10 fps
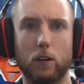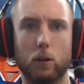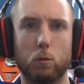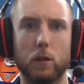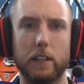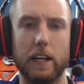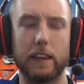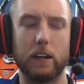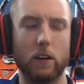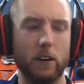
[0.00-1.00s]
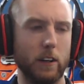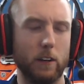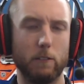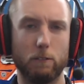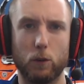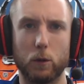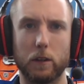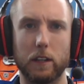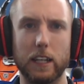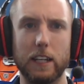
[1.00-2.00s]
quartet there for
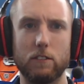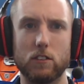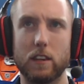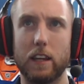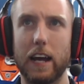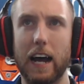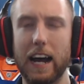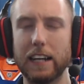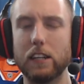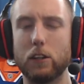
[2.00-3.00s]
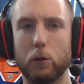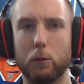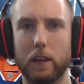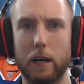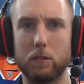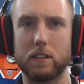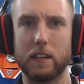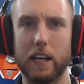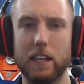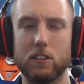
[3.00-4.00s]
the Leafs. They had to know that was the
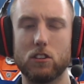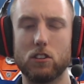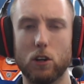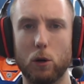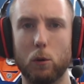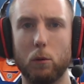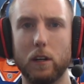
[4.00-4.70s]
case. So